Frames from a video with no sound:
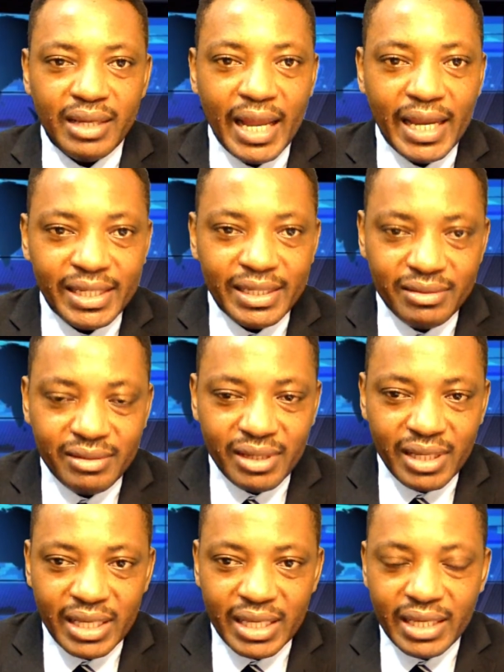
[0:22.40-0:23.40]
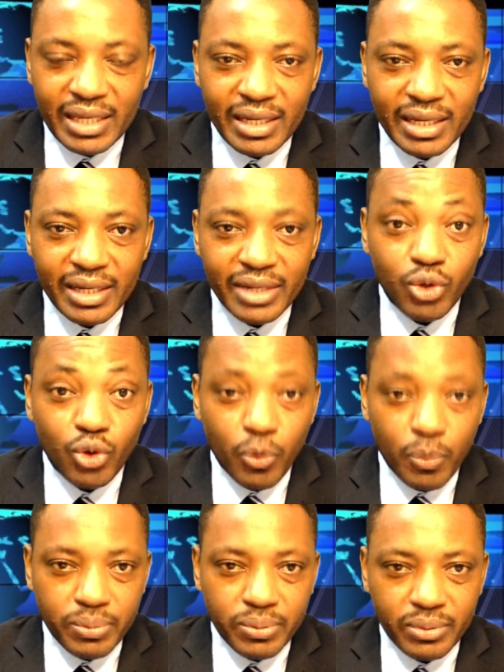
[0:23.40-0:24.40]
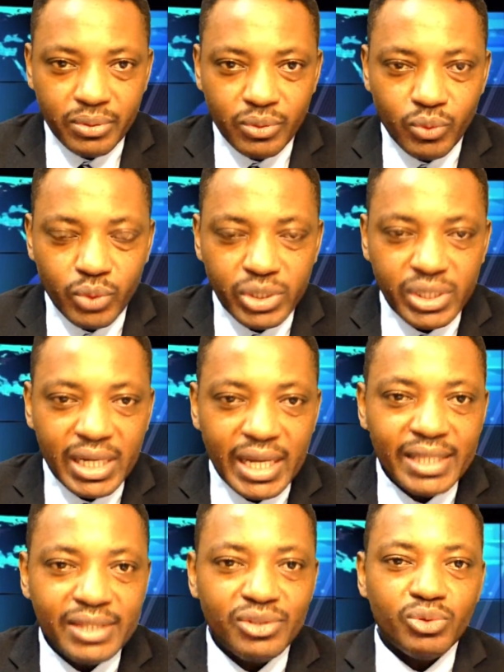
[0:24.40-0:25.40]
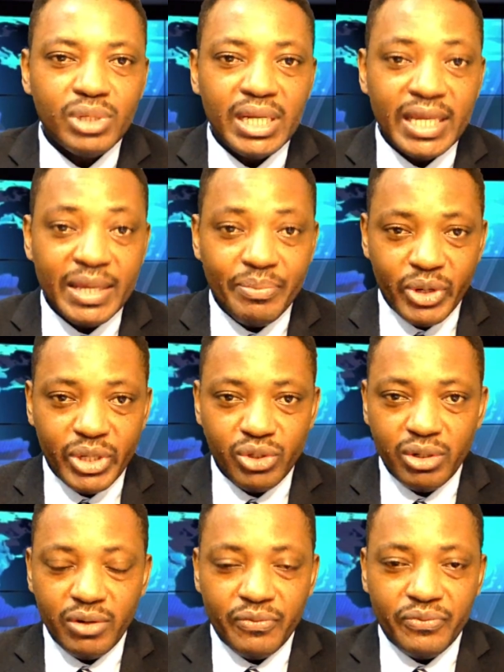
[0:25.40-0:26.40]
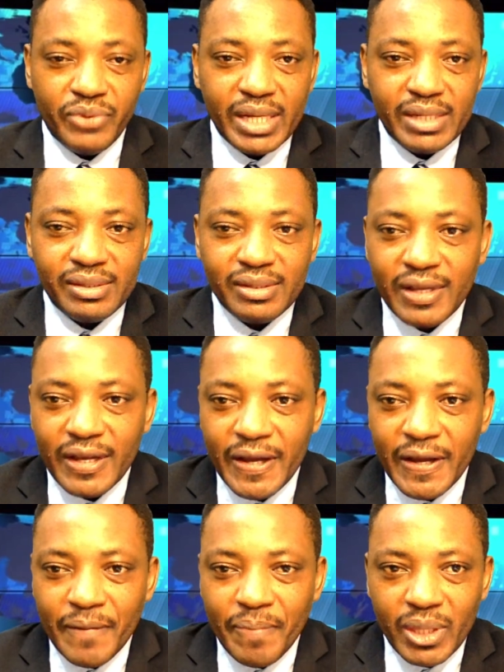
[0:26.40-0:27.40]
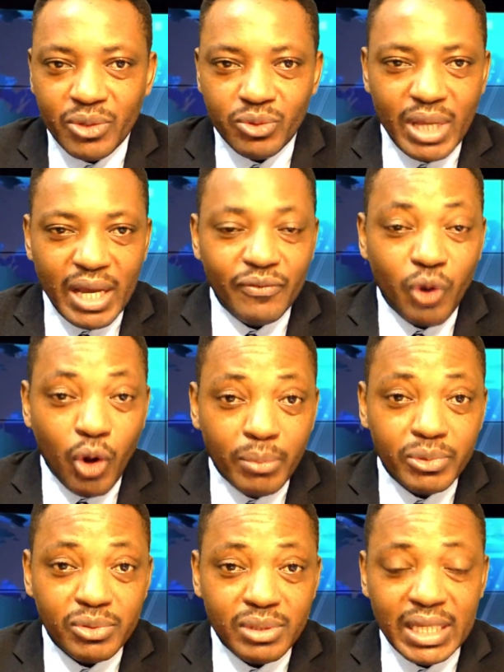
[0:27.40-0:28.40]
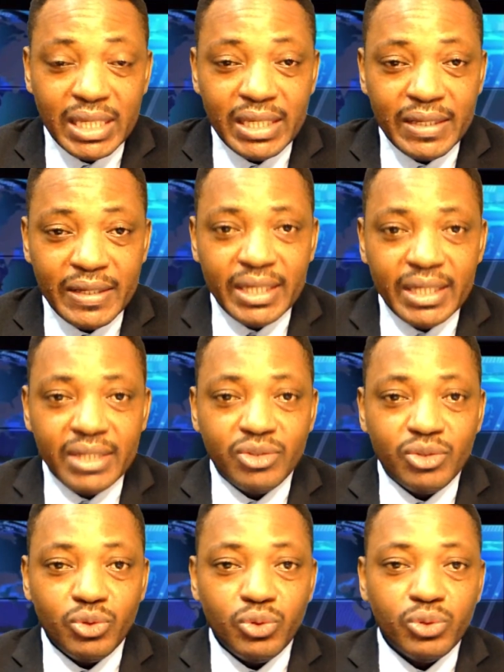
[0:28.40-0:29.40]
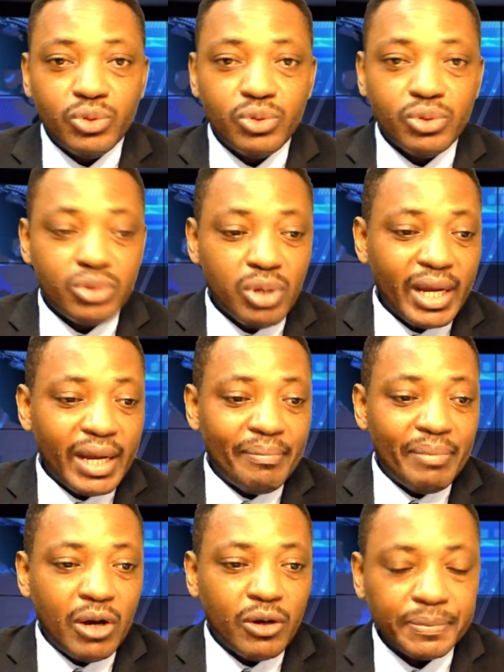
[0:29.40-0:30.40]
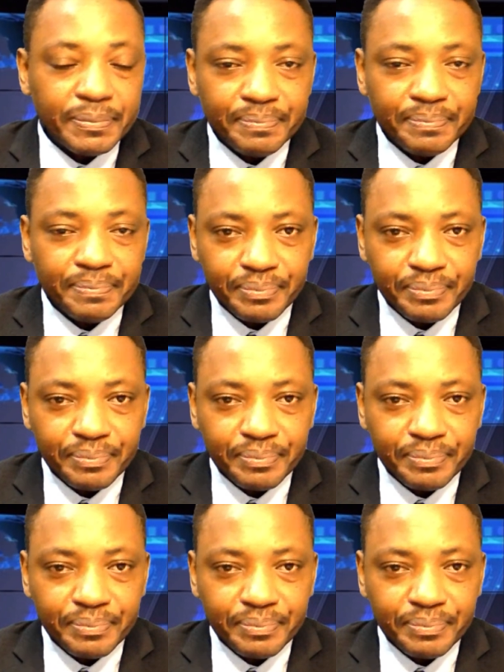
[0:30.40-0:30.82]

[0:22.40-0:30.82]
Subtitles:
landing in Europe, which led to the liberation of France. Today, I've come today to you to talk about